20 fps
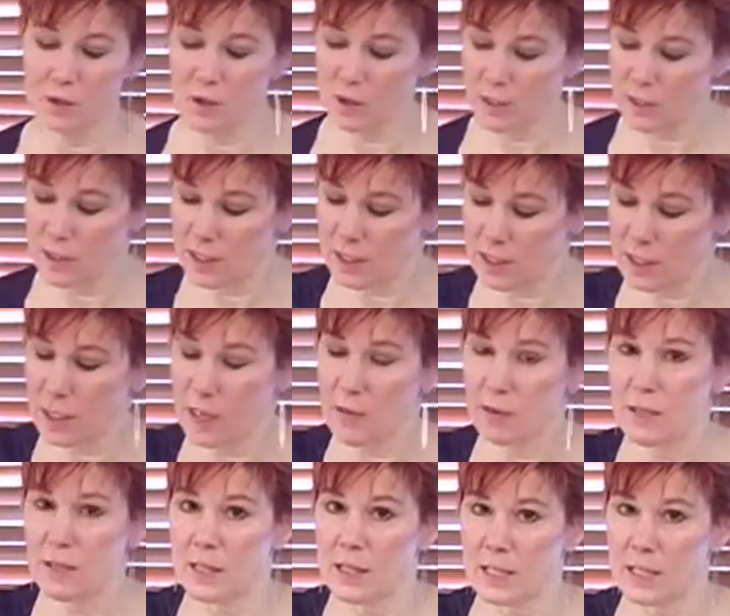You're going to see
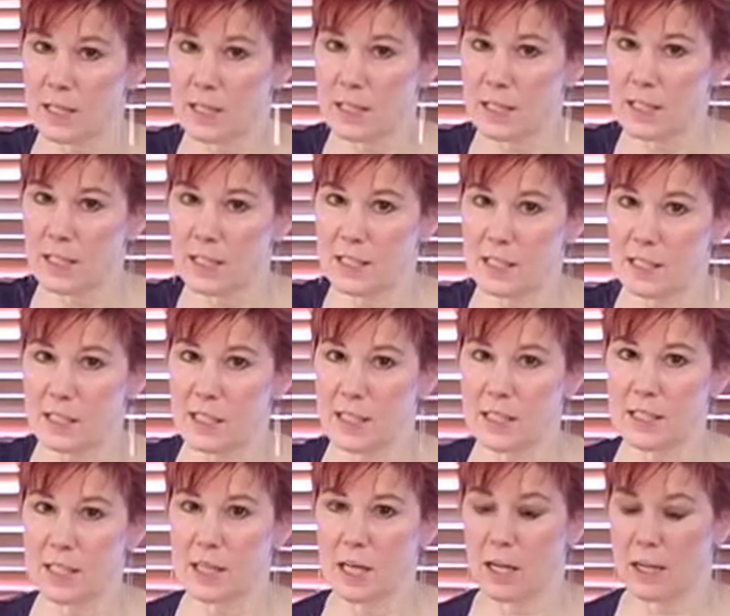how nice and easy
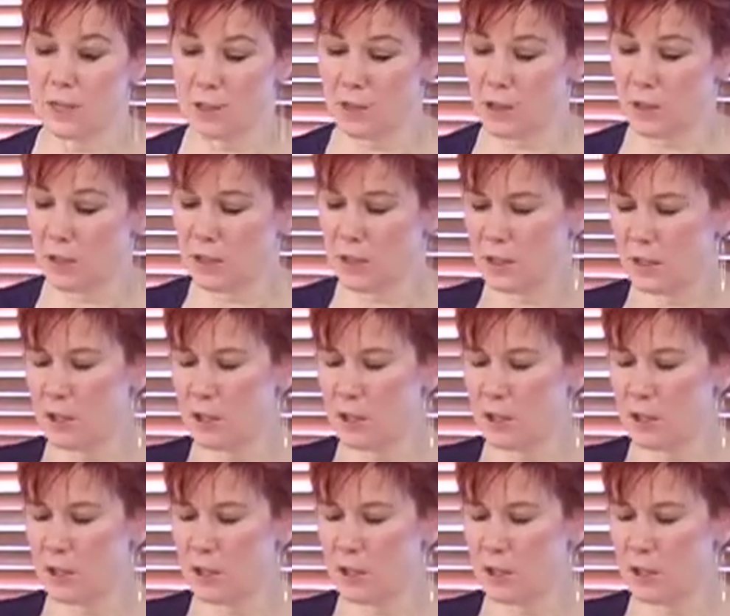these are to turn.